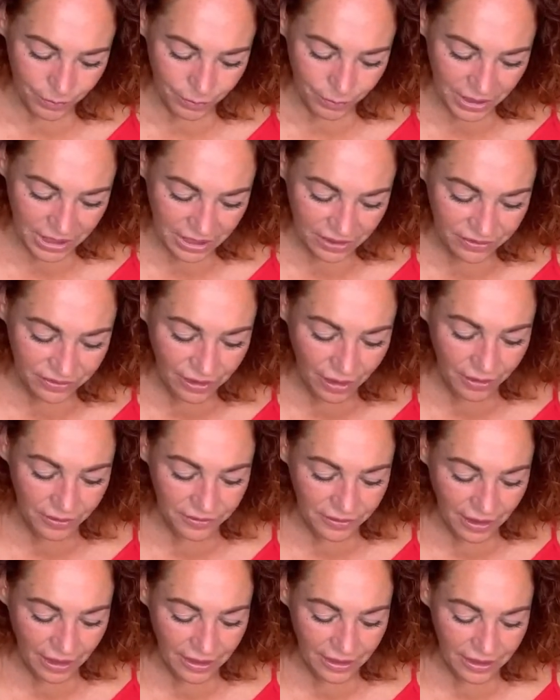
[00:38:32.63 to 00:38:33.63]
But it
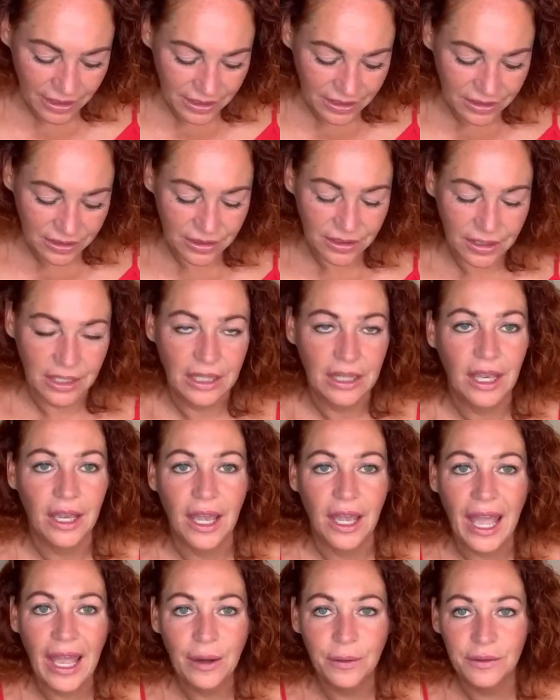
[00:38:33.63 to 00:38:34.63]
does, in the
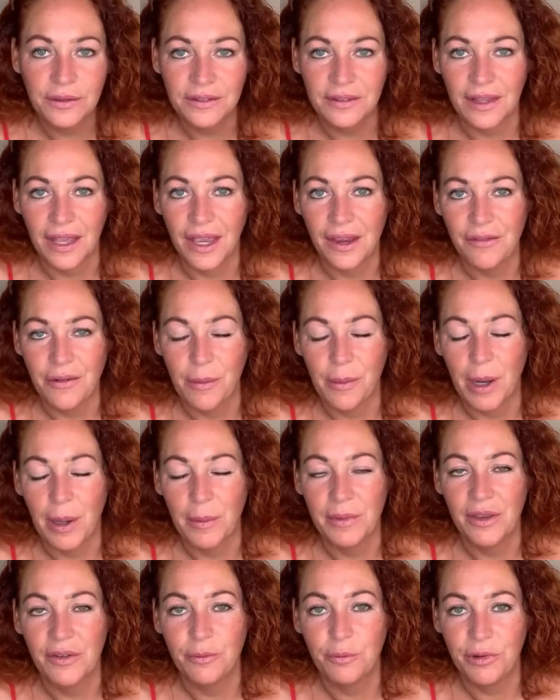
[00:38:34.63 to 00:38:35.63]
outset,
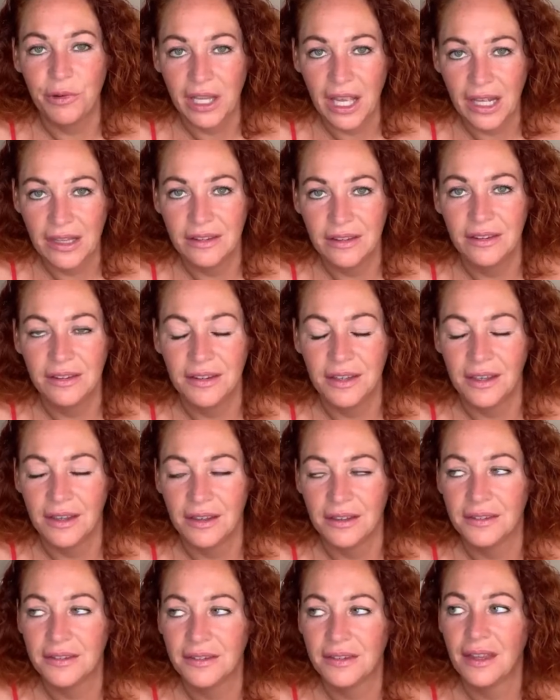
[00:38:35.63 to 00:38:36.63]
remind me of
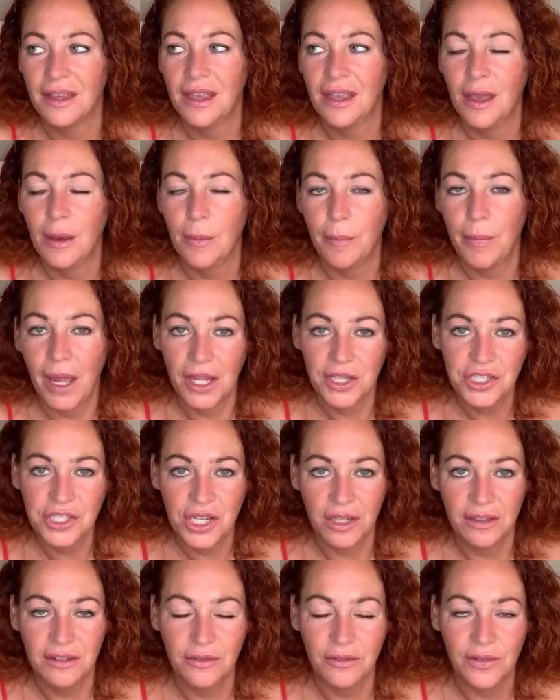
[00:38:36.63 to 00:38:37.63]
Brigantia's
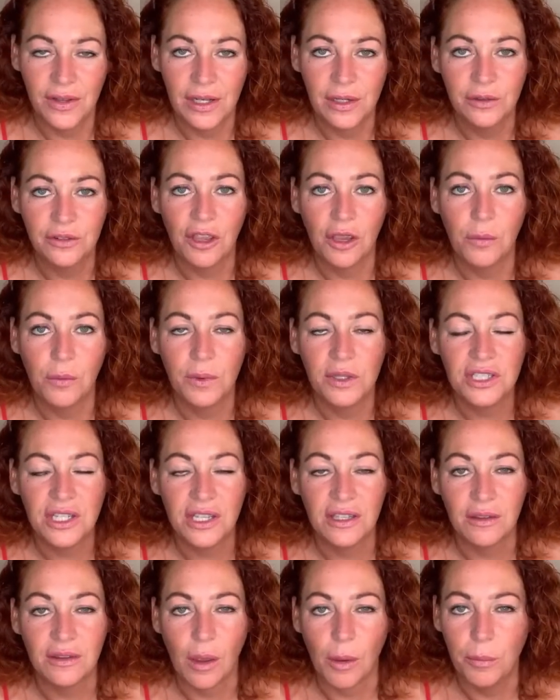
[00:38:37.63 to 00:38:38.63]
Baccio di Velluto, which
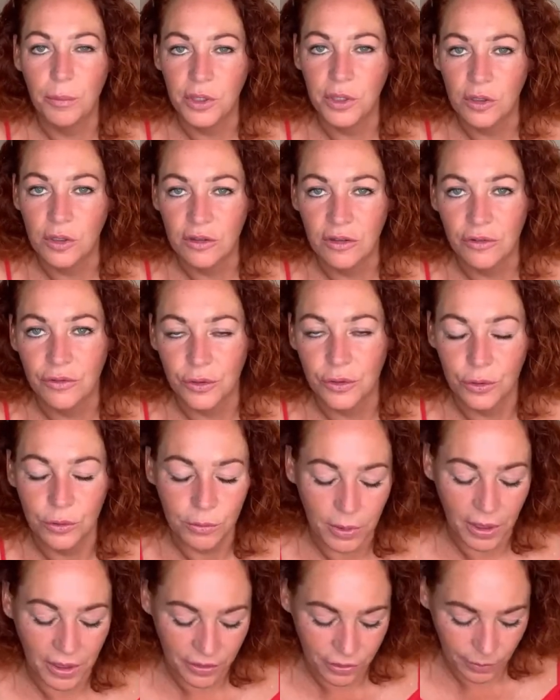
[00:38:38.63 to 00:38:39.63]
is beautiful,
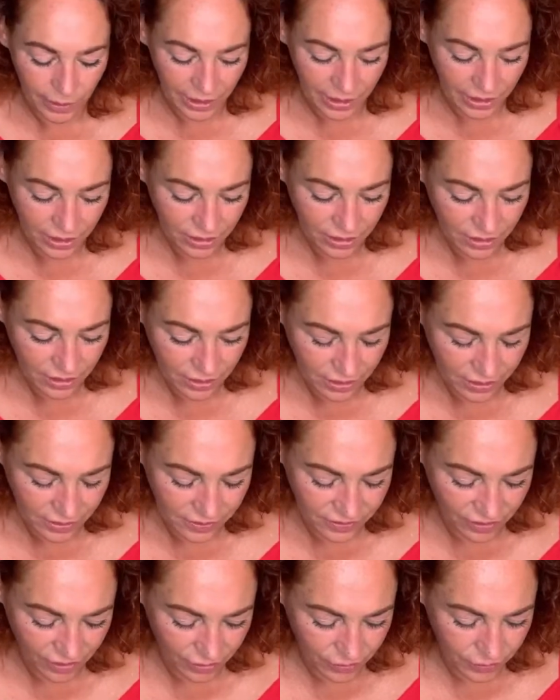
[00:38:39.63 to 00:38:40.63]
by the way.
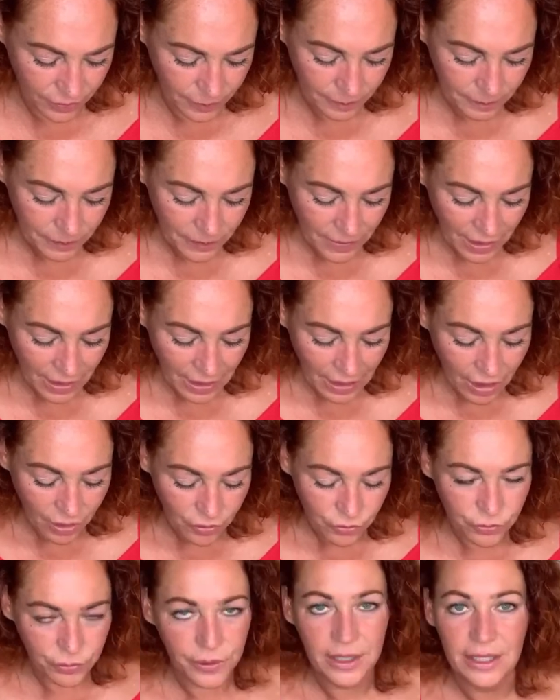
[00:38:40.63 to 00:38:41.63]
So
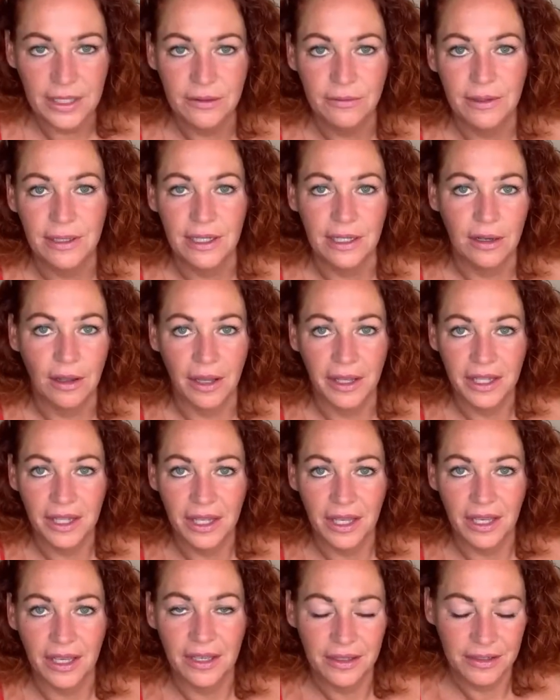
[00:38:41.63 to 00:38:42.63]
really, really
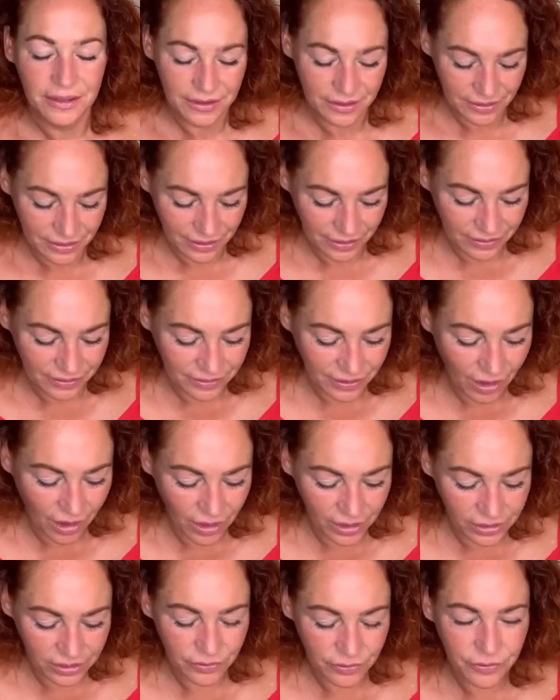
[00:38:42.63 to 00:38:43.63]
like it. It's
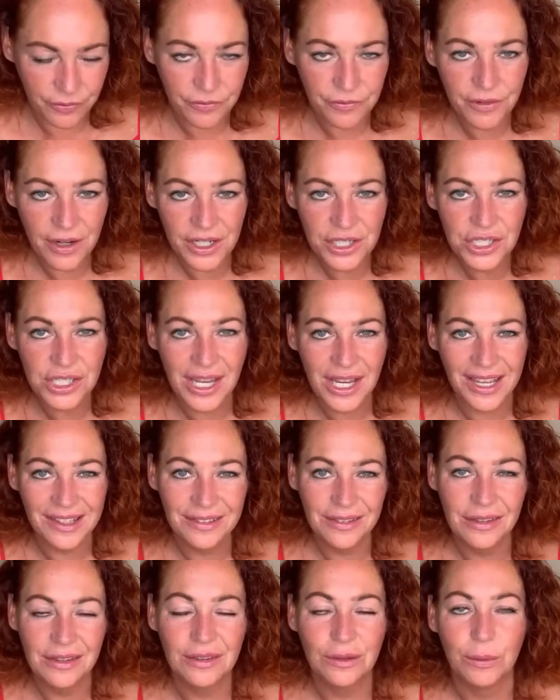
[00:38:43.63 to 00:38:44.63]
kind of fresh
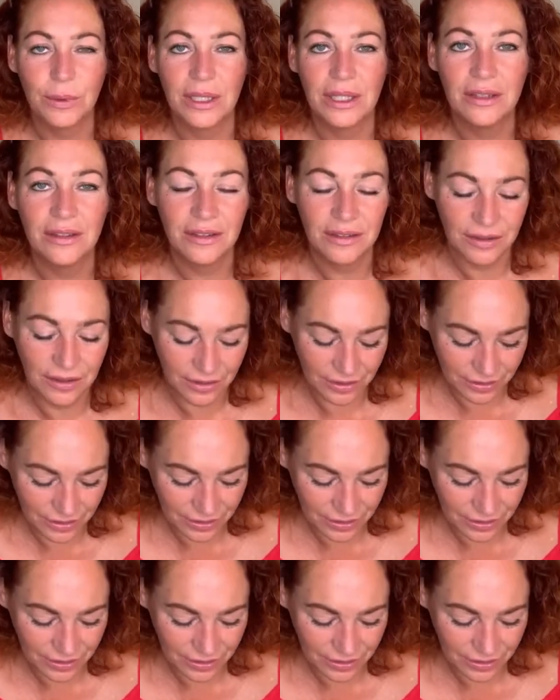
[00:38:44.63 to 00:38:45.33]
and sweet.